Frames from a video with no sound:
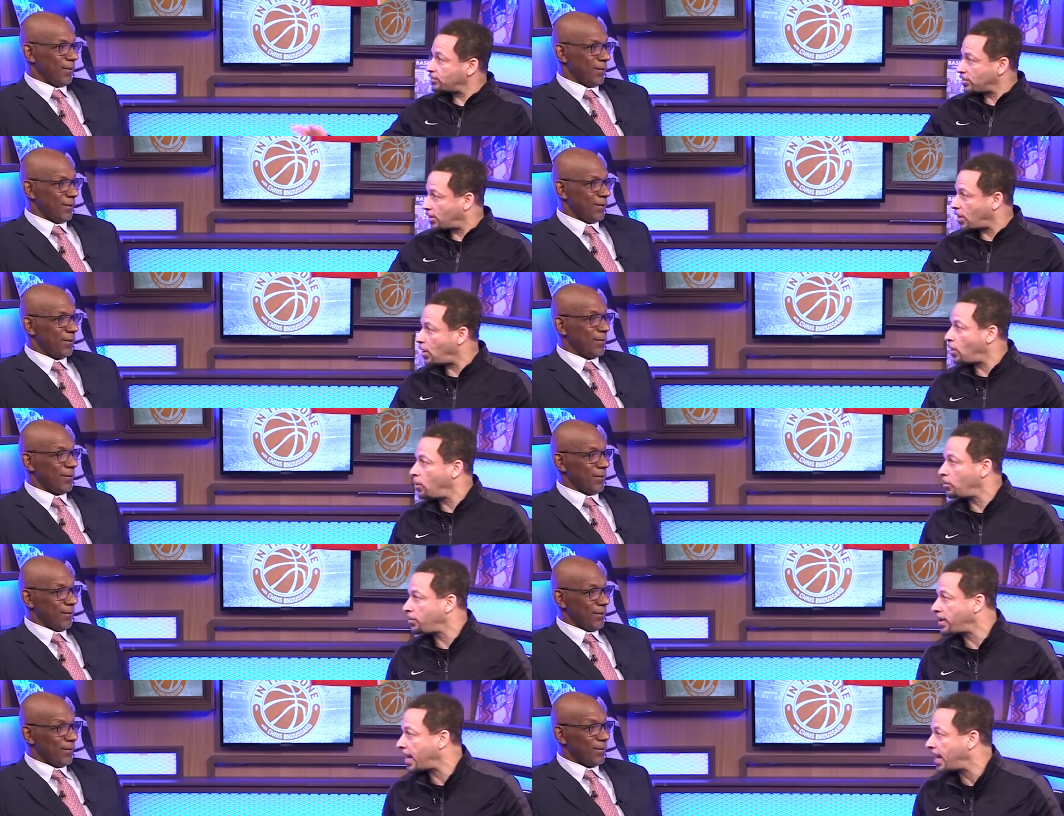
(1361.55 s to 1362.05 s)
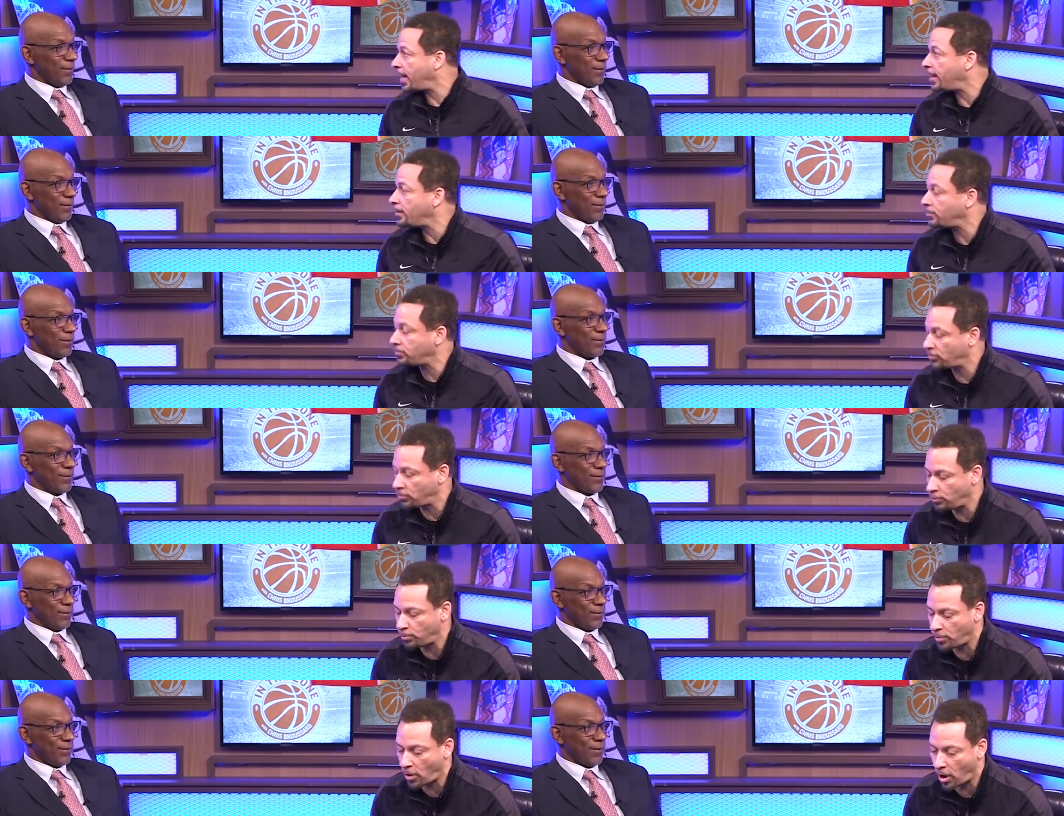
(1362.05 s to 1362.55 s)
Speaker 1: the home
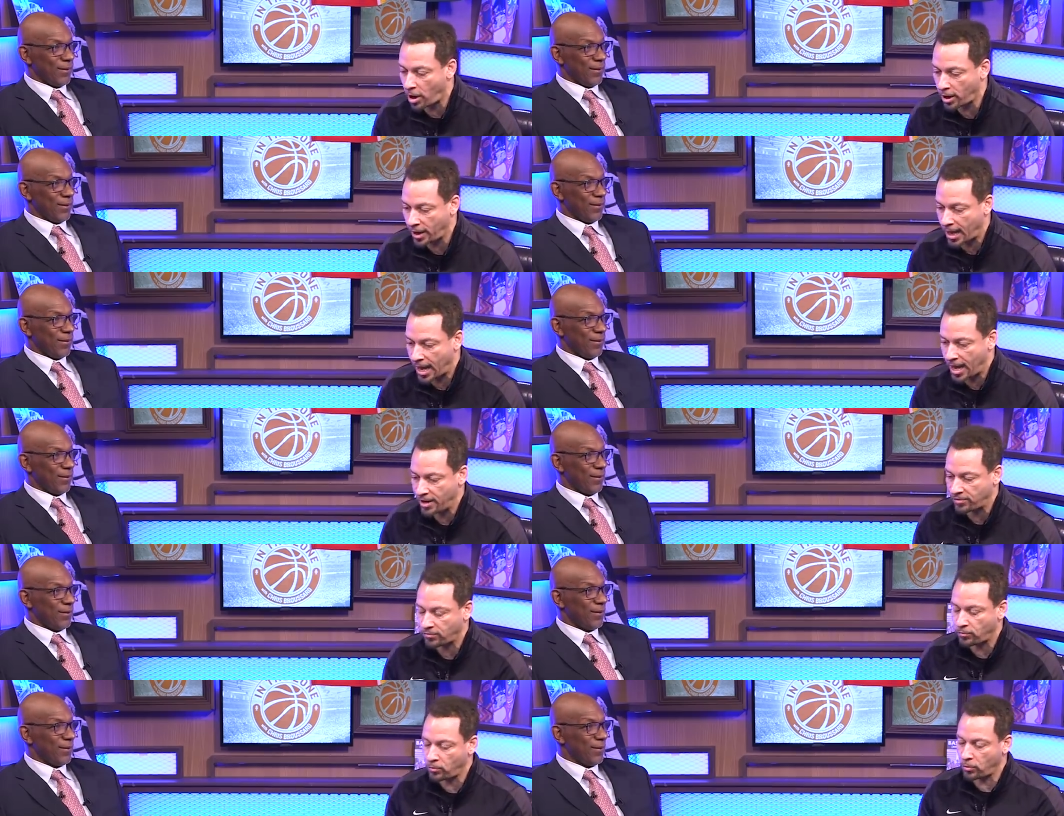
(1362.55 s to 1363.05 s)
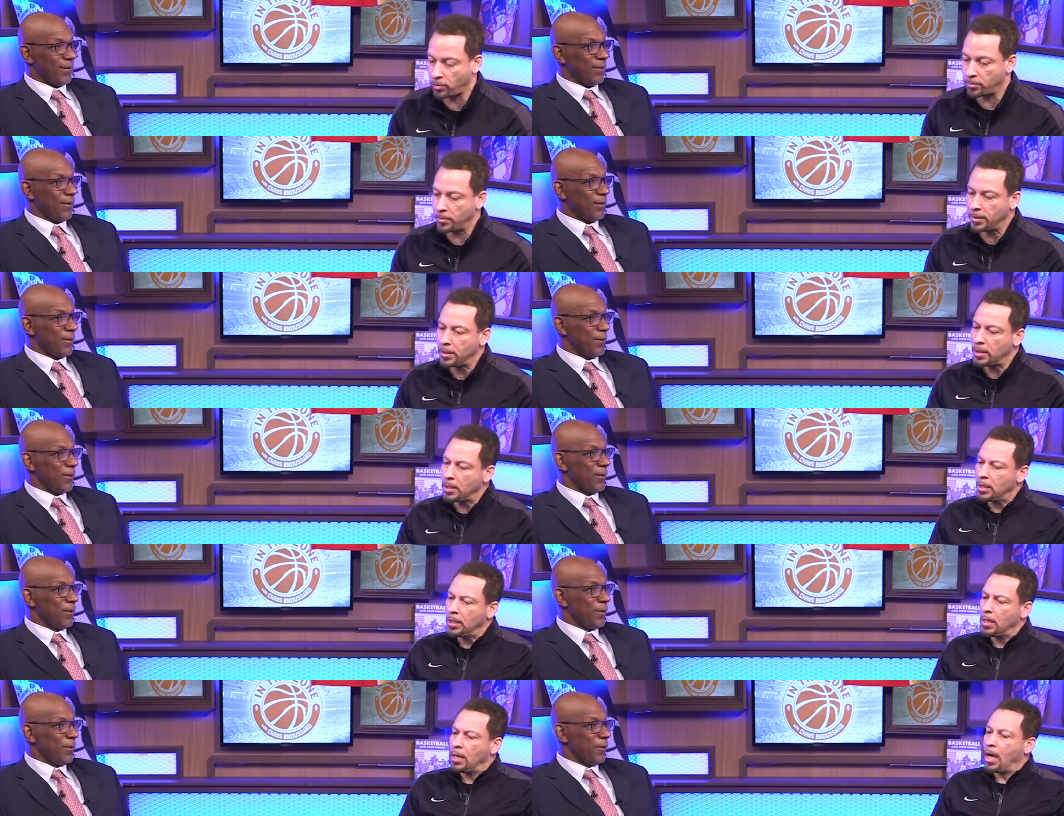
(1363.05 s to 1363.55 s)
games you broadcast for
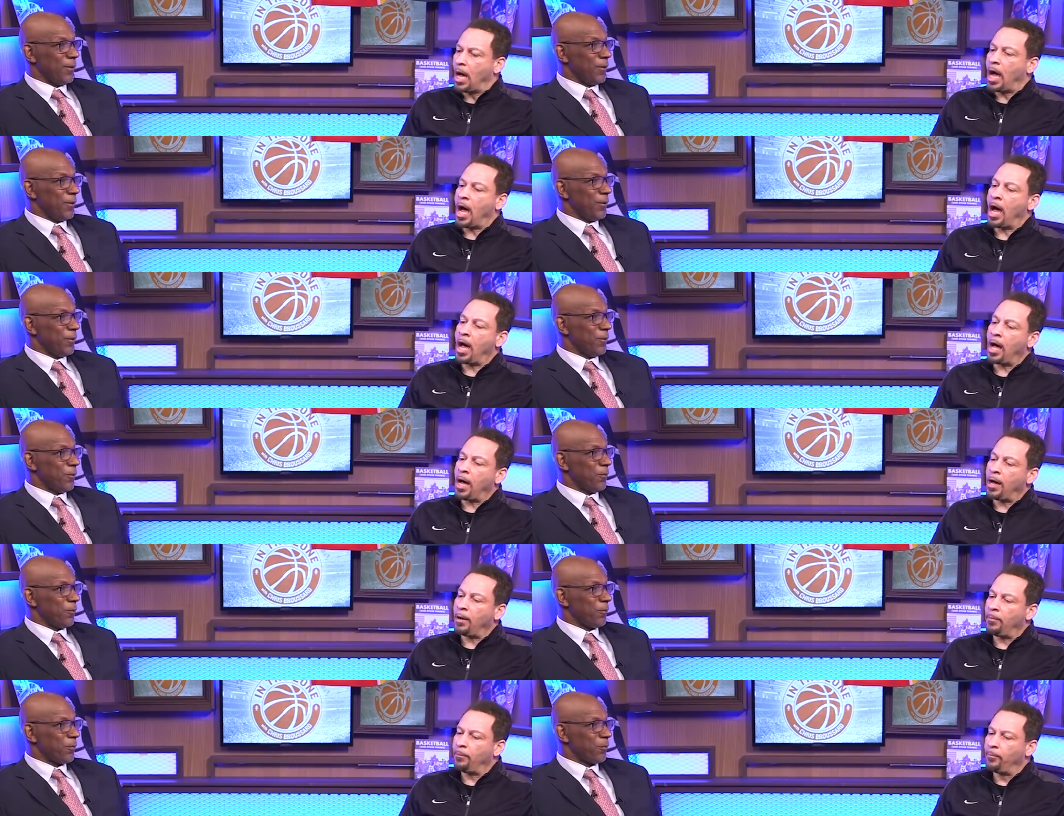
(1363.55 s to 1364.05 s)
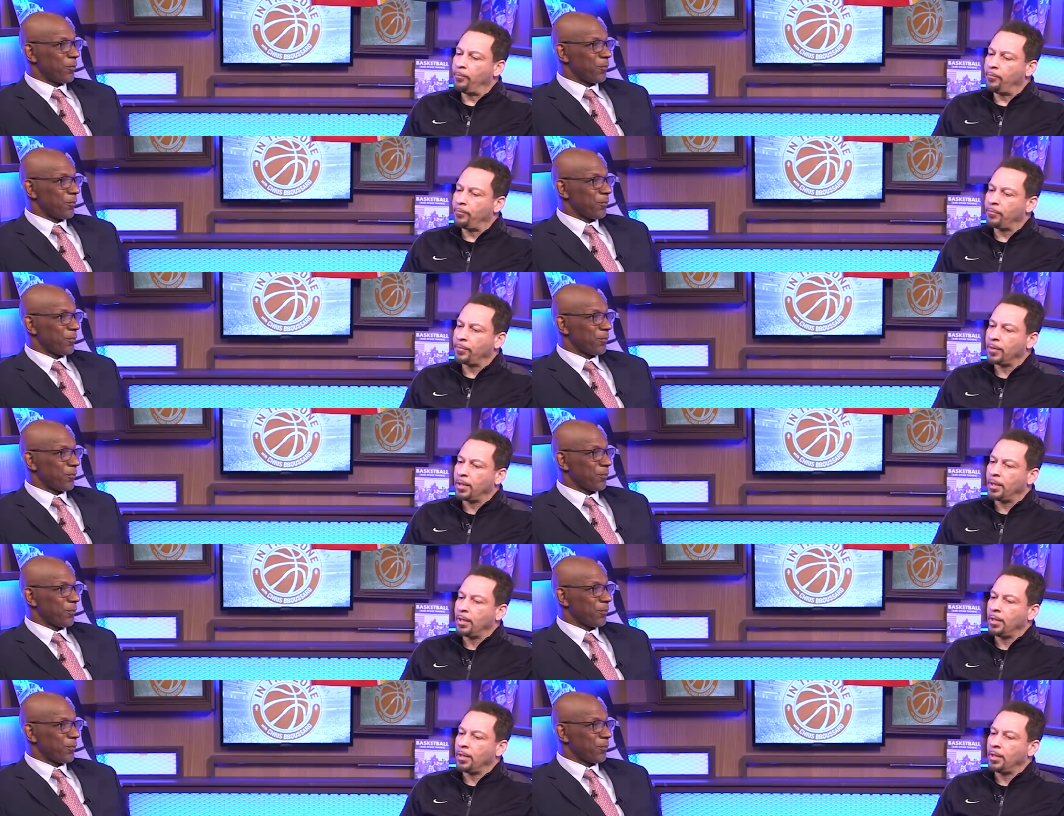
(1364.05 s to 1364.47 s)
them. Um,